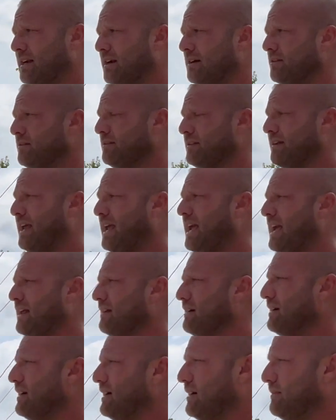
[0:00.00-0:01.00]
other than that,
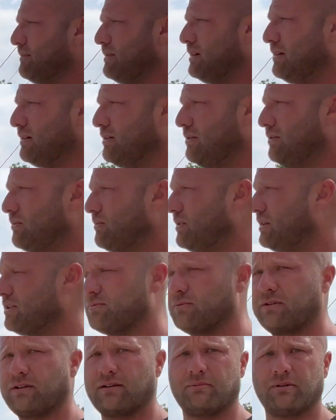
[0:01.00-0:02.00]
we just
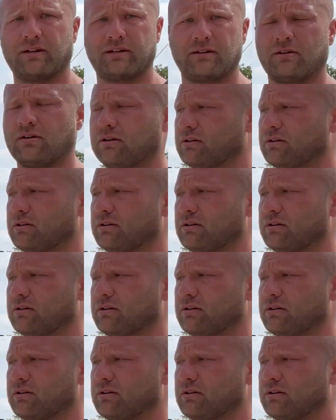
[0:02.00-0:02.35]
wanted to bring you all